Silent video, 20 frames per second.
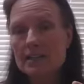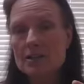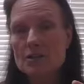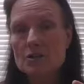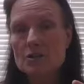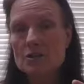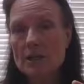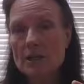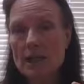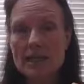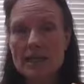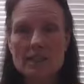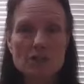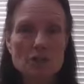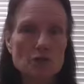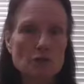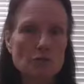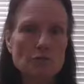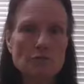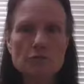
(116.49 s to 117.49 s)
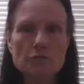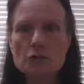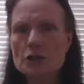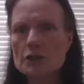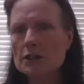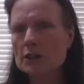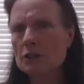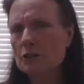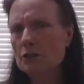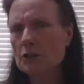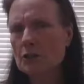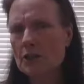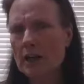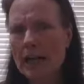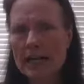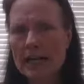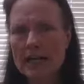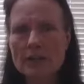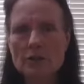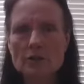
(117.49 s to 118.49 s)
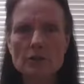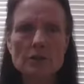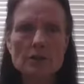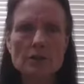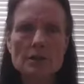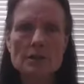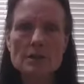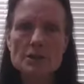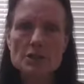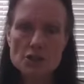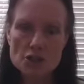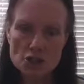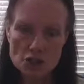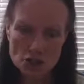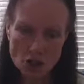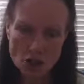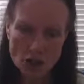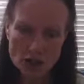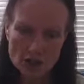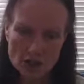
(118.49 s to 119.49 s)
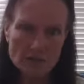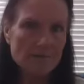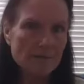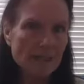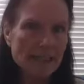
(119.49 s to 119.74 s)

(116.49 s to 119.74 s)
and your foot or your ankle, start